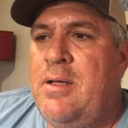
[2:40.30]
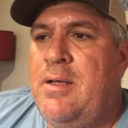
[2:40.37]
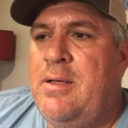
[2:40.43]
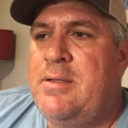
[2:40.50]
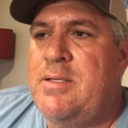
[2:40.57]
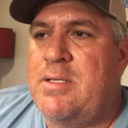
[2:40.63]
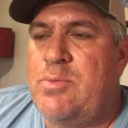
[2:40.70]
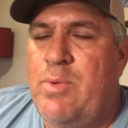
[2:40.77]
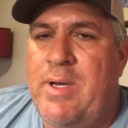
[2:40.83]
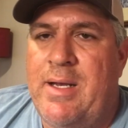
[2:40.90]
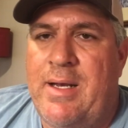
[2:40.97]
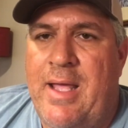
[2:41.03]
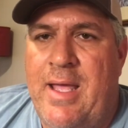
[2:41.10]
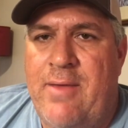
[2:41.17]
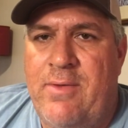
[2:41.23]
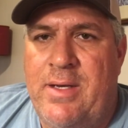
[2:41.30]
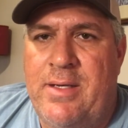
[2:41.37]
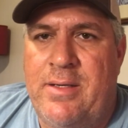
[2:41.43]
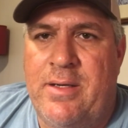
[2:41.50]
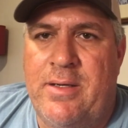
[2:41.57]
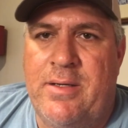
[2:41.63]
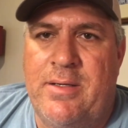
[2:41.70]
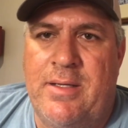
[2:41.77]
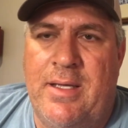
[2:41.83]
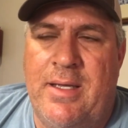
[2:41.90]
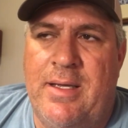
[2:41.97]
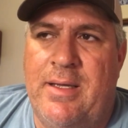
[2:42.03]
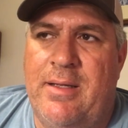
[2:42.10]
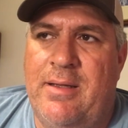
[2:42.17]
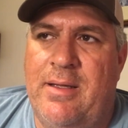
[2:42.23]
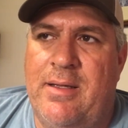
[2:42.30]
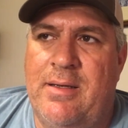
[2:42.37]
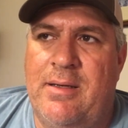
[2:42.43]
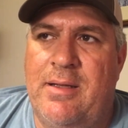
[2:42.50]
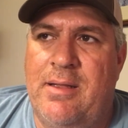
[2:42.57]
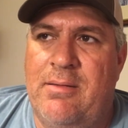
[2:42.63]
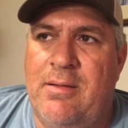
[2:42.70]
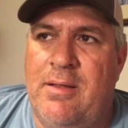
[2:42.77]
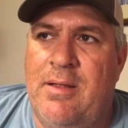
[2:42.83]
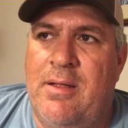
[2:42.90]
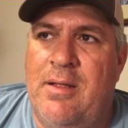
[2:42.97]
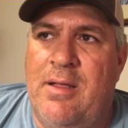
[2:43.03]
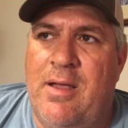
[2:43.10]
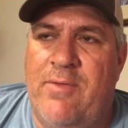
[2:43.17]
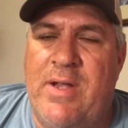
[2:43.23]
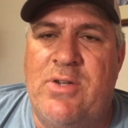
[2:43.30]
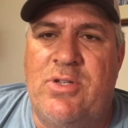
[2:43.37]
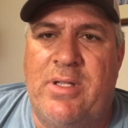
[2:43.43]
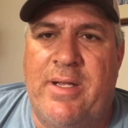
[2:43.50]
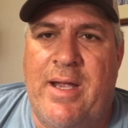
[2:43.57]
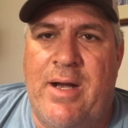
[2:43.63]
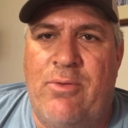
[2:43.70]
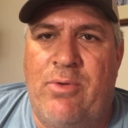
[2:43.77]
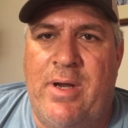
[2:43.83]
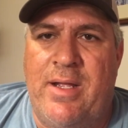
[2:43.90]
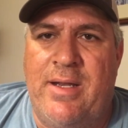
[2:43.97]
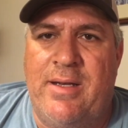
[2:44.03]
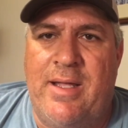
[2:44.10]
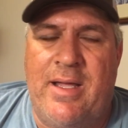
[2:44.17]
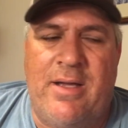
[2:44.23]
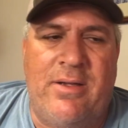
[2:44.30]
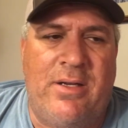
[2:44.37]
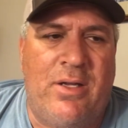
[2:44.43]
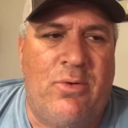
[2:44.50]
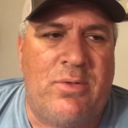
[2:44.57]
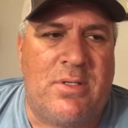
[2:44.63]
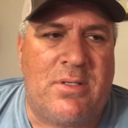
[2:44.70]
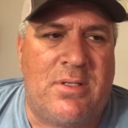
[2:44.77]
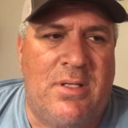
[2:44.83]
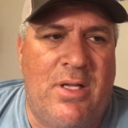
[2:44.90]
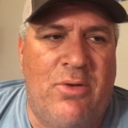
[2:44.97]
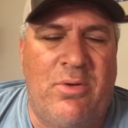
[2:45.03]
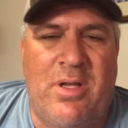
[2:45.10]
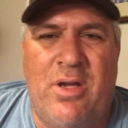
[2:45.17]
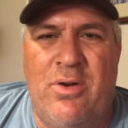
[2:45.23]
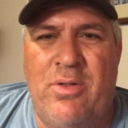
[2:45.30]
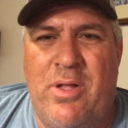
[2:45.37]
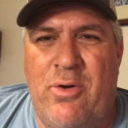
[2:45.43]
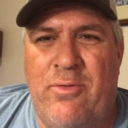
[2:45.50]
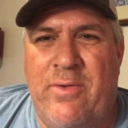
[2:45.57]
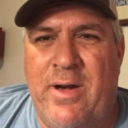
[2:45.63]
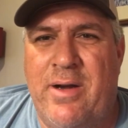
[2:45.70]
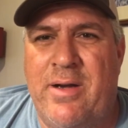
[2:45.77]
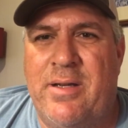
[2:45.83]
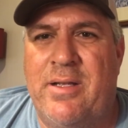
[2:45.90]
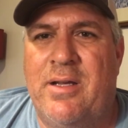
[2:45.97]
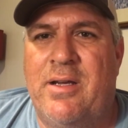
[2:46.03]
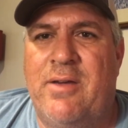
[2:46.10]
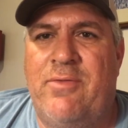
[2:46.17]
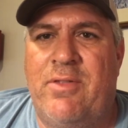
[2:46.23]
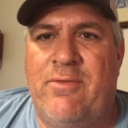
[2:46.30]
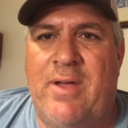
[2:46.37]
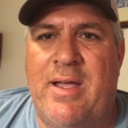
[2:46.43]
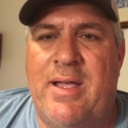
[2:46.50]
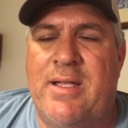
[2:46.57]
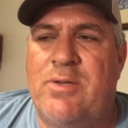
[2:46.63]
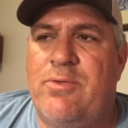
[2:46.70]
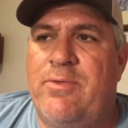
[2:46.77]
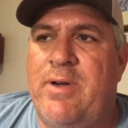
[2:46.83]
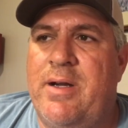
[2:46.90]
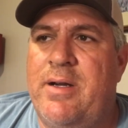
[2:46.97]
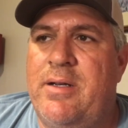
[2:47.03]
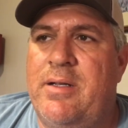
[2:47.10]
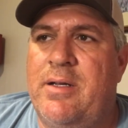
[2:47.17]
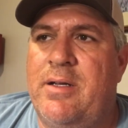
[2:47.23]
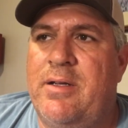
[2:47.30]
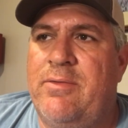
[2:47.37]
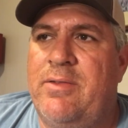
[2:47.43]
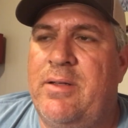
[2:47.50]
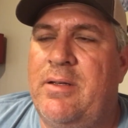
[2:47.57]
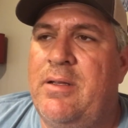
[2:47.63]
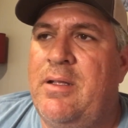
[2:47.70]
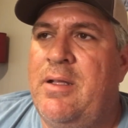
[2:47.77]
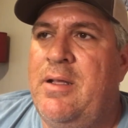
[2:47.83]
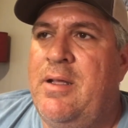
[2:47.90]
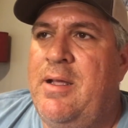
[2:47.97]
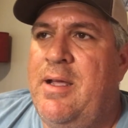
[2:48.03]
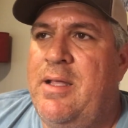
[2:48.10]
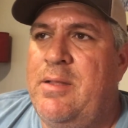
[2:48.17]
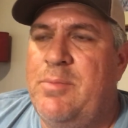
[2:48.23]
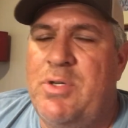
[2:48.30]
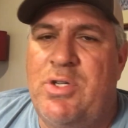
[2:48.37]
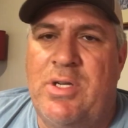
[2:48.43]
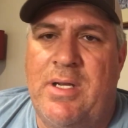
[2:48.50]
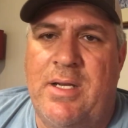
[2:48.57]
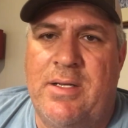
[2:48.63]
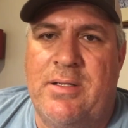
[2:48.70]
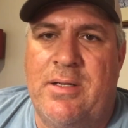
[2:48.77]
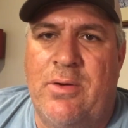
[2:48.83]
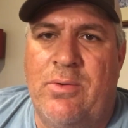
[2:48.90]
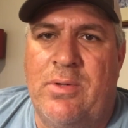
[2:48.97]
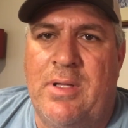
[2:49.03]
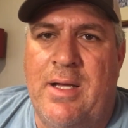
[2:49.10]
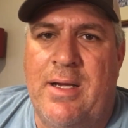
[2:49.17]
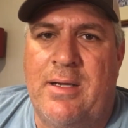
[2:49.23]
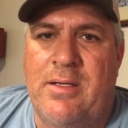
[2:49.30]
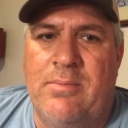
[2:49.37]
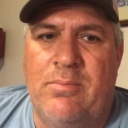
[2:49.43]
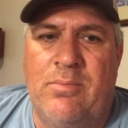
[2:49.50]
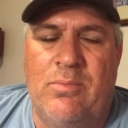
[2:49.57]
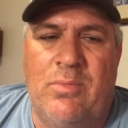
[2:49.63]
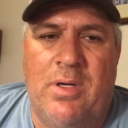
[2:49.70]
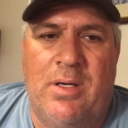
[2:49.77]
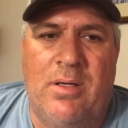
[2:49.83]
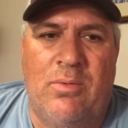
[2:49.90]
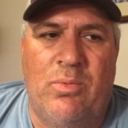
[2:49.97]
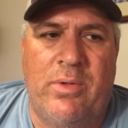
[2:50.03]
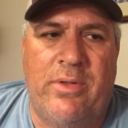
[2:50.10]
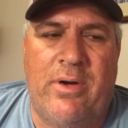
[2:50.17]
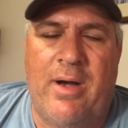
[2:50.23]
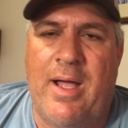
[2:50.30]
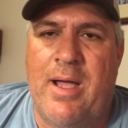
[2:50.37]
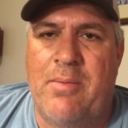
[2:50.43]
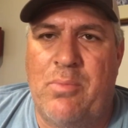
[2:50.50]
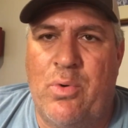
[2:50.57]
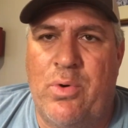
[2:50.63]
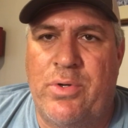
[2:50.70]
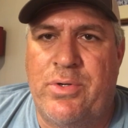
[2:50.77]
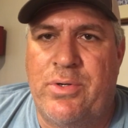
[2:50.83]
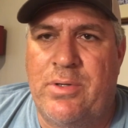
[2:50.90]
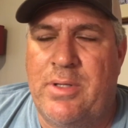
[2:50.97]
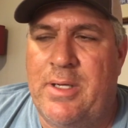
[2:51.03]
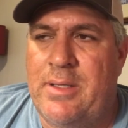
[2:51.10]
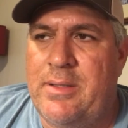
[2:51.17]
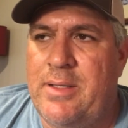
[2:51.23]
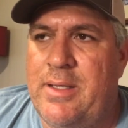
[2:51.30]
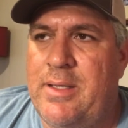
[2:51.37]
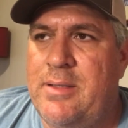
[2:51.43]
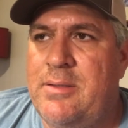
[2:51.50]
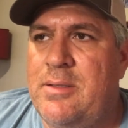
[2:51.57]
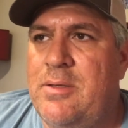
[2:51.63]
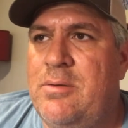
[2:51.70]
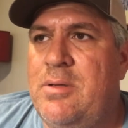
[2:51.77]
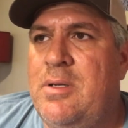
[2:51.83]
since we didn't have any dug yet, and eventually got rained out. You know, it was a slow go. They were very tough. The vines were very tough, and the machines don't like them when they're high moisture like that. So